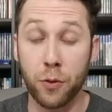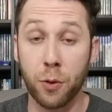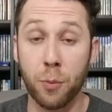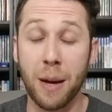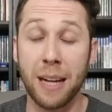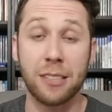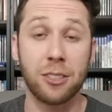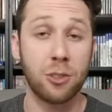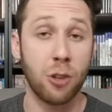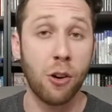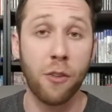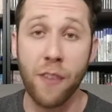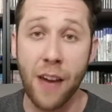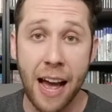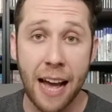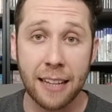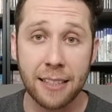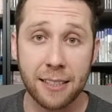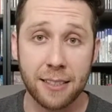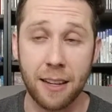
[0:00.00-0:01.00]
by so
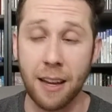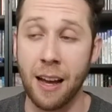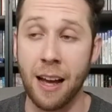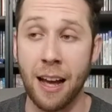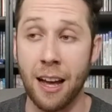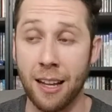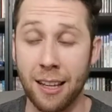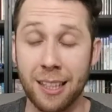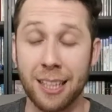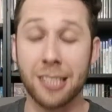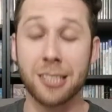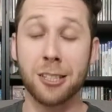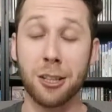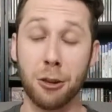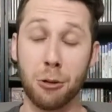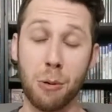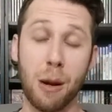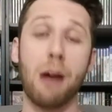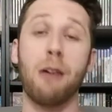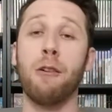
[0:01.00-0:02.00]
fast. Like, it's a
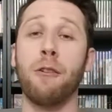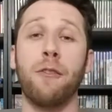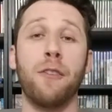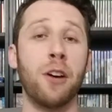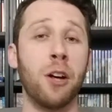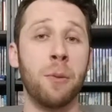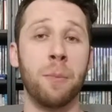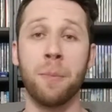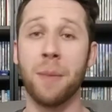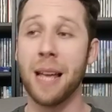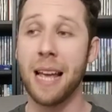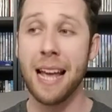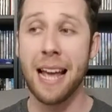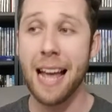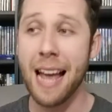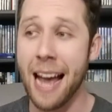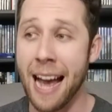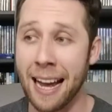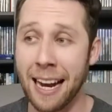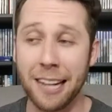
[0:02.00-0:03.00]
3-hour film,
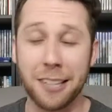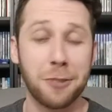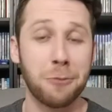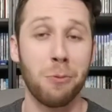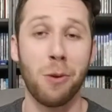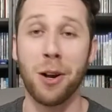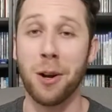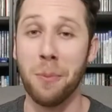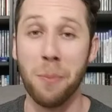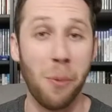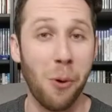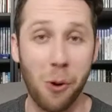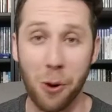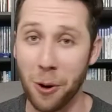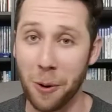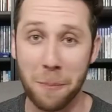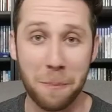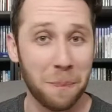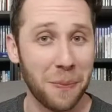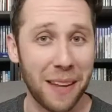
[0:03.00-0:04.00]
and I just wanted
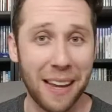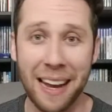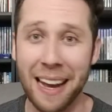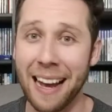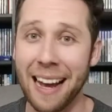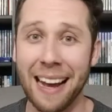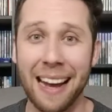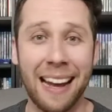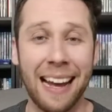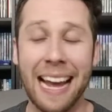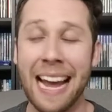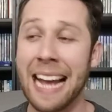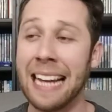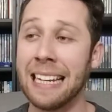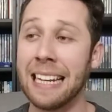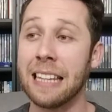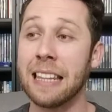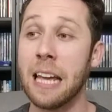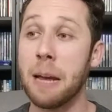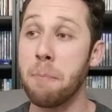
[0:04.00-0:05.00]
more.
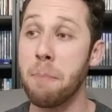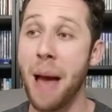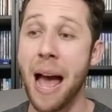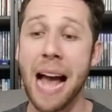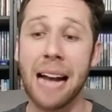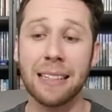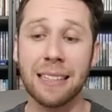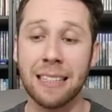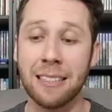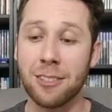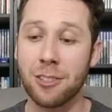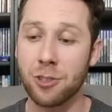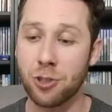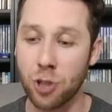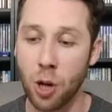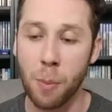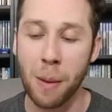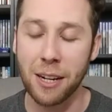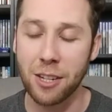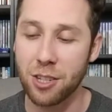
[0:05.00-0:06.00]
And they packed in
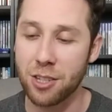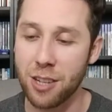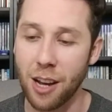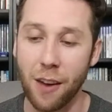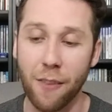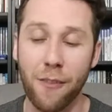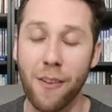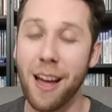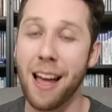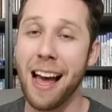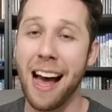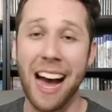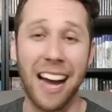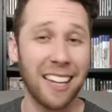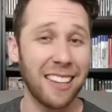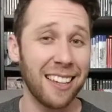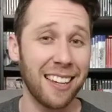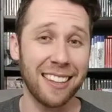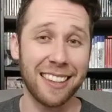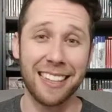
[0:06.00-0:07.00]
so much stuff. I
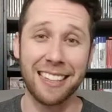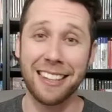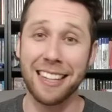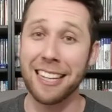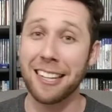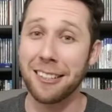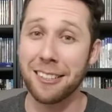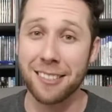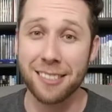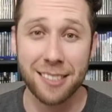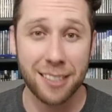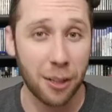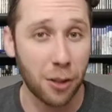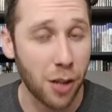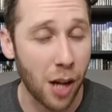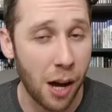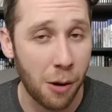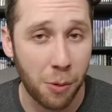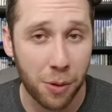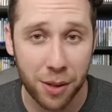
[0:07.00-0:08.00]
thought that they could have still
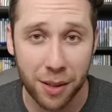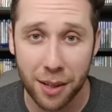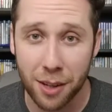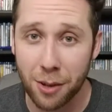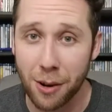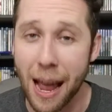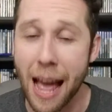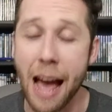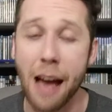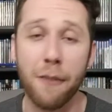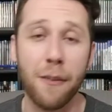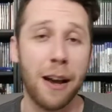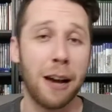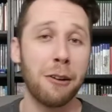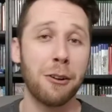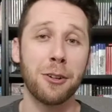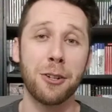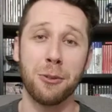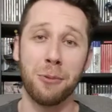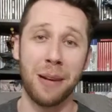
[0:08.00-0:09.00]
gone with another half
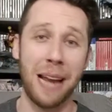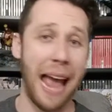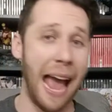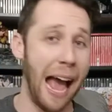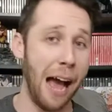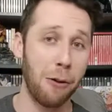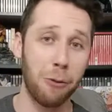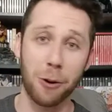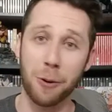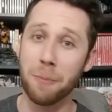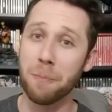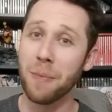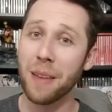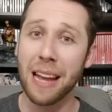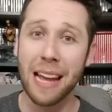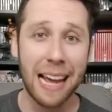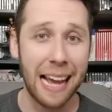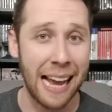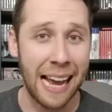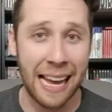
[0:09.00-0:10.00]
hour to an hour,
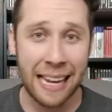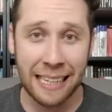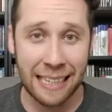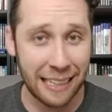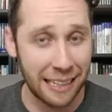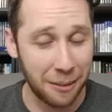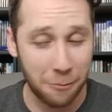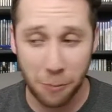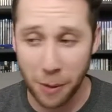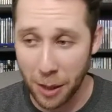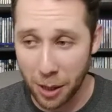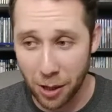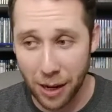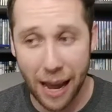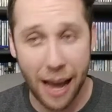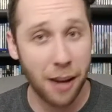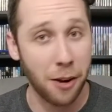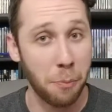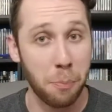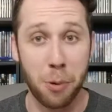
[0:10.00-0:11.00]
and we could
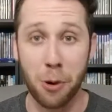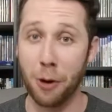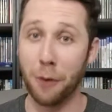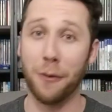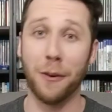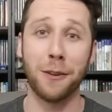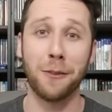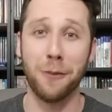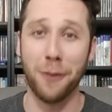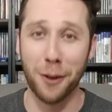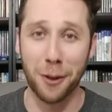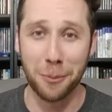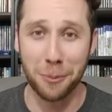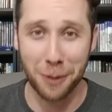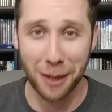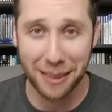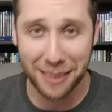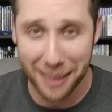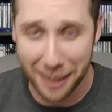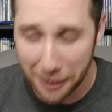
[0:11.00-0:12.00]
have had a perfect film
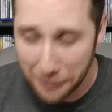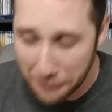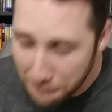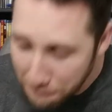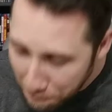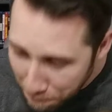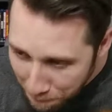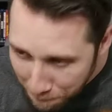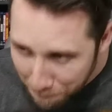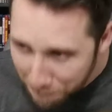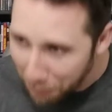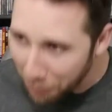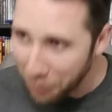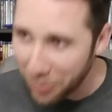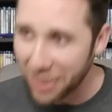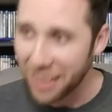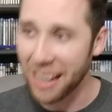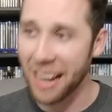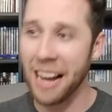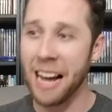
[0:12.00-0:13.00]
right there.
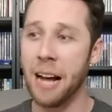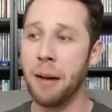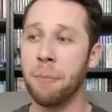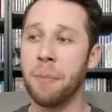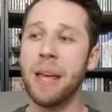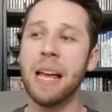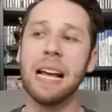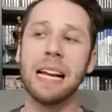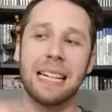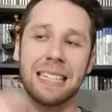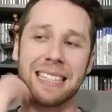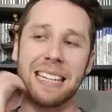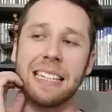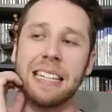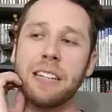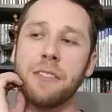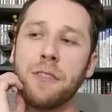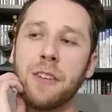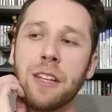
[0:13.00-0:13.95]
Because I did